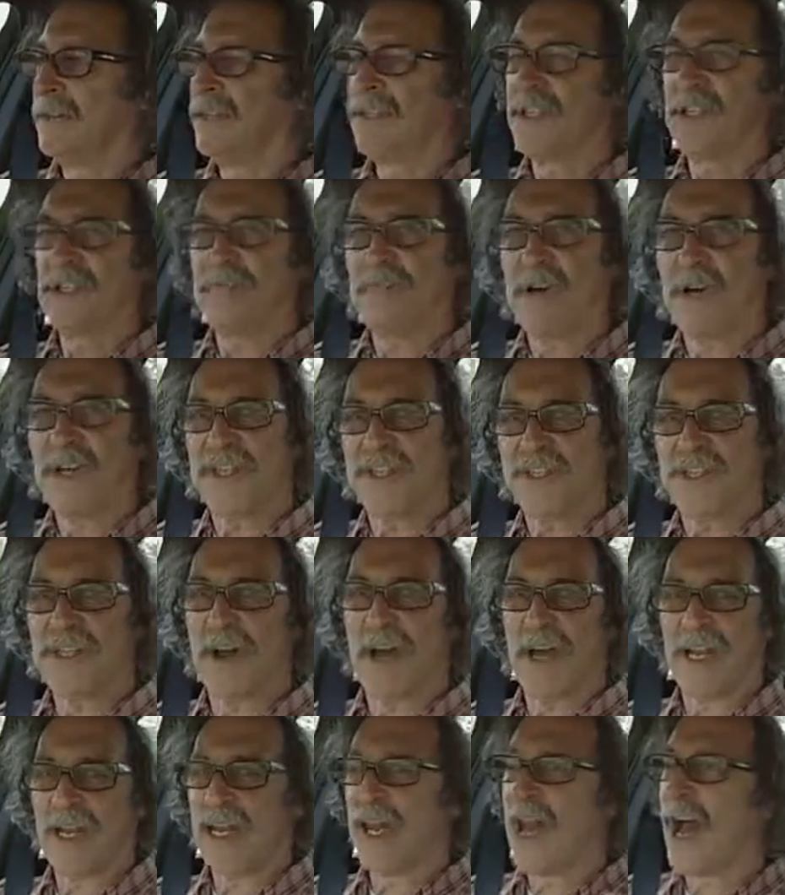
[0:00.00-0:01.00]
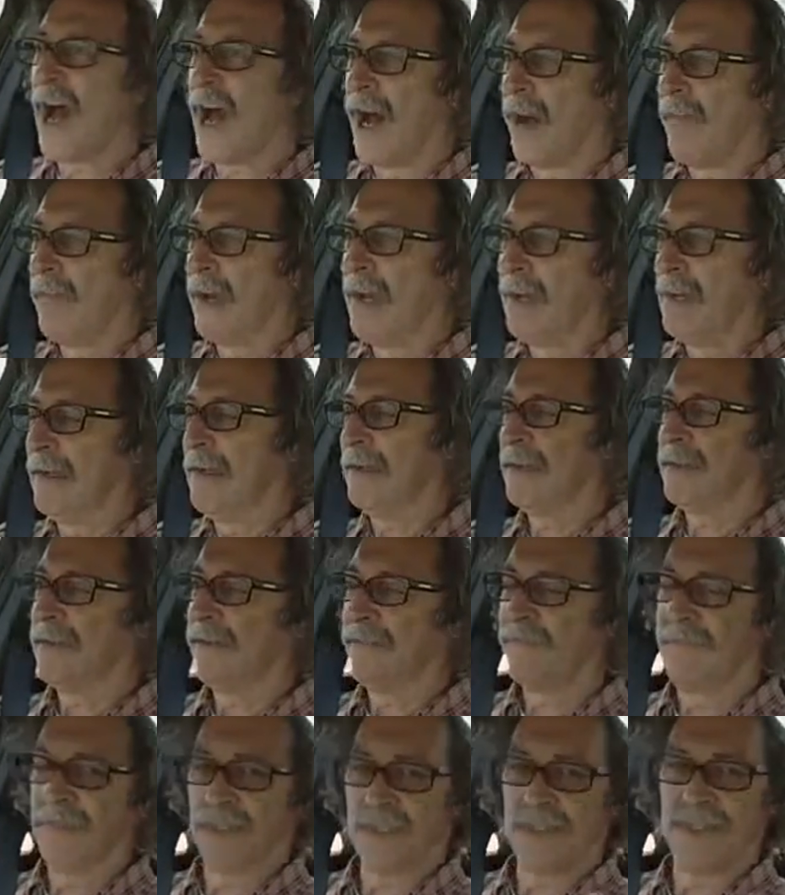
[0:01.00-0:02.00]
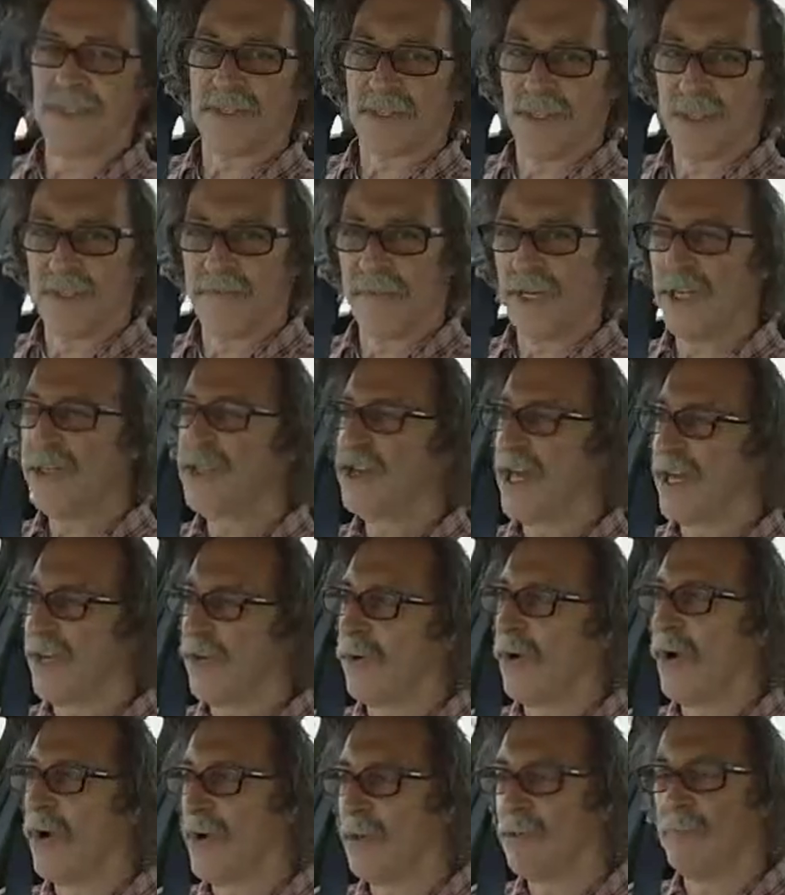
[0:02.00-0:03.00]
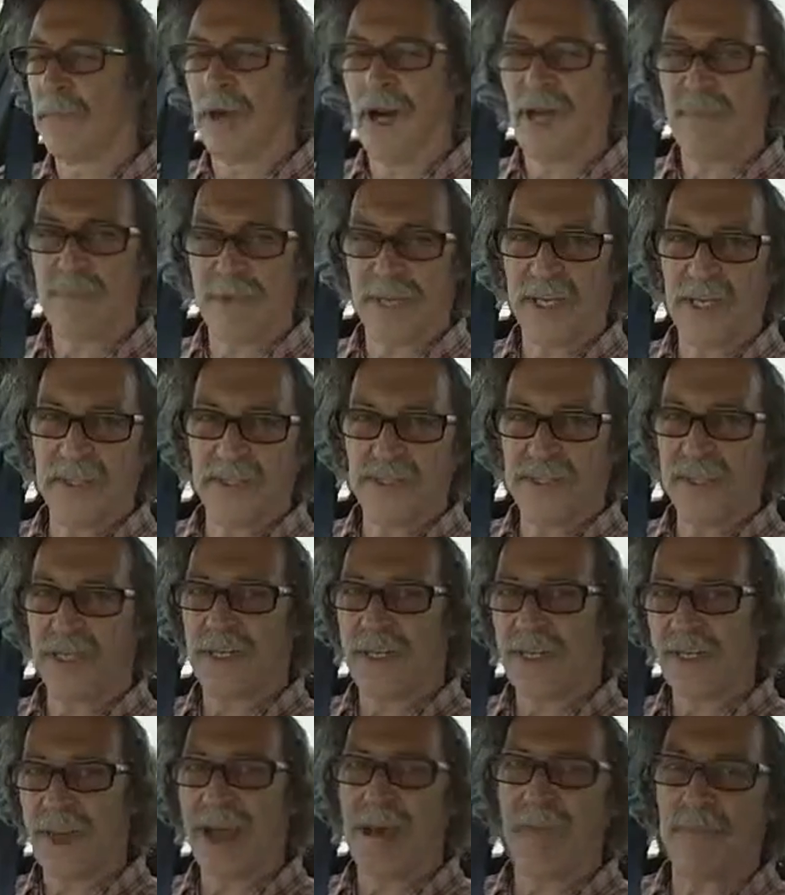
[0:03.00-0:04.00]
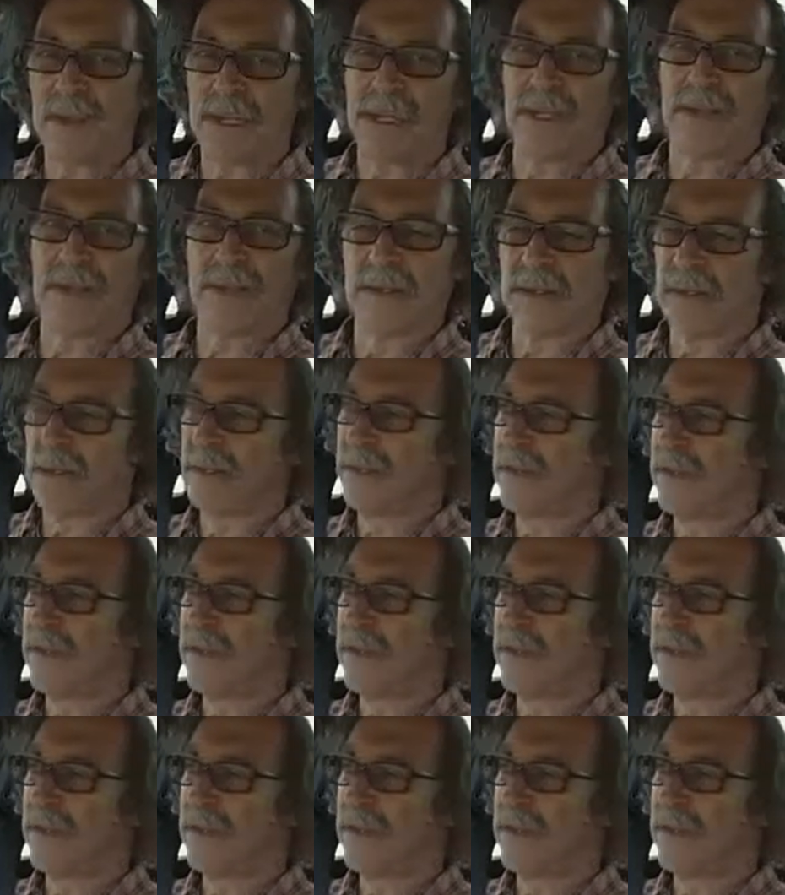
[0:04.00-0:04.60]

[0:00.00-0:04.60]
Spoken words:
just by signing up for this TV channel, I might be considered an applicant.